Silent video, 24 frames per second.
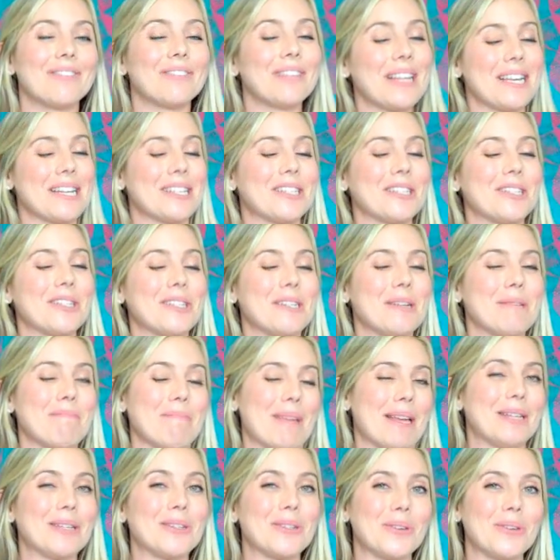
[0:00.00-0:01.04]
relationship
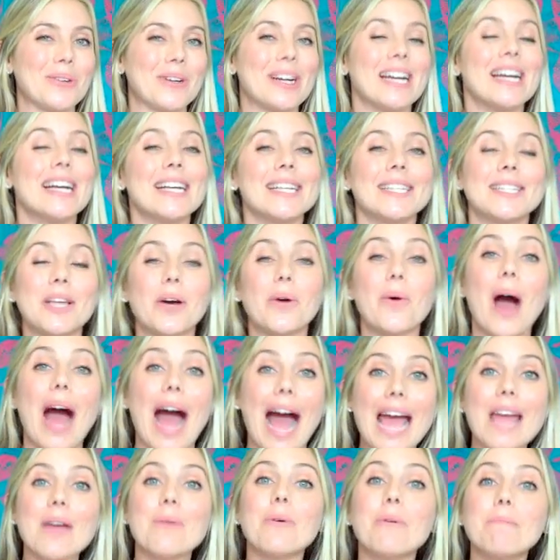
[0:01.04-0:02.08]
mentor. So
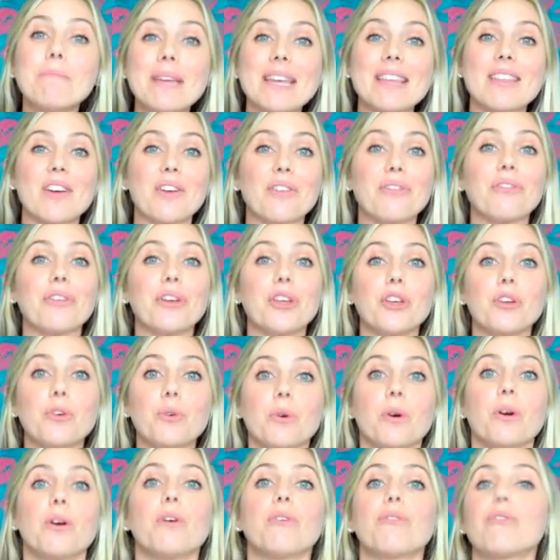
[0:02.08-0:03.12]
I will be there for you
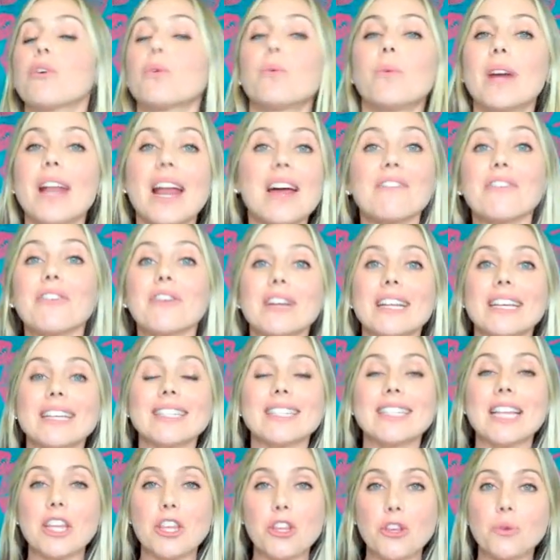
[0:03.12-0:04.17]
for whatever it
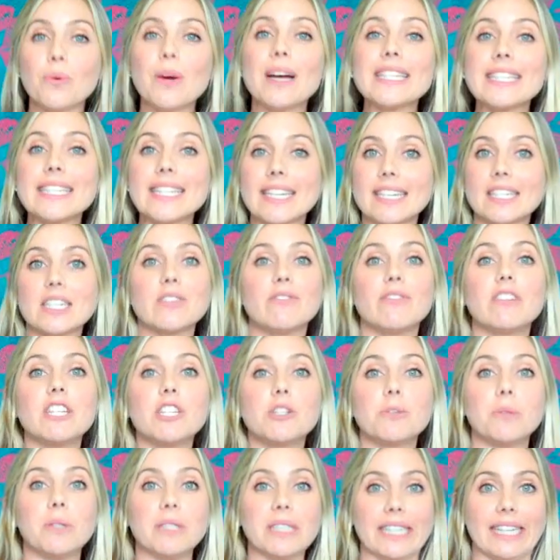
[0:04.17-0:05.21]
is that you as an
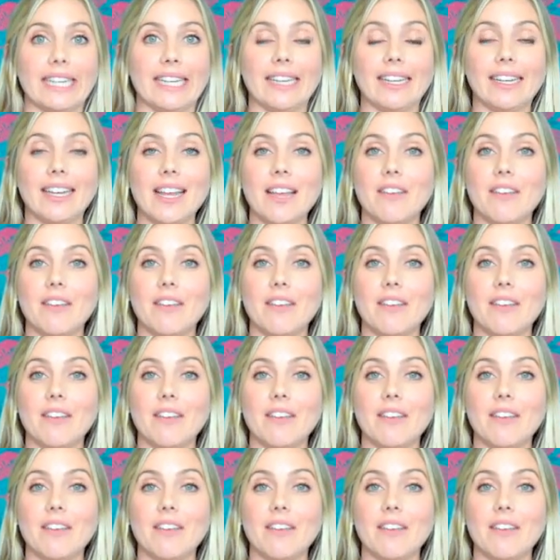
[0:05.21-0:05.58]
individual need.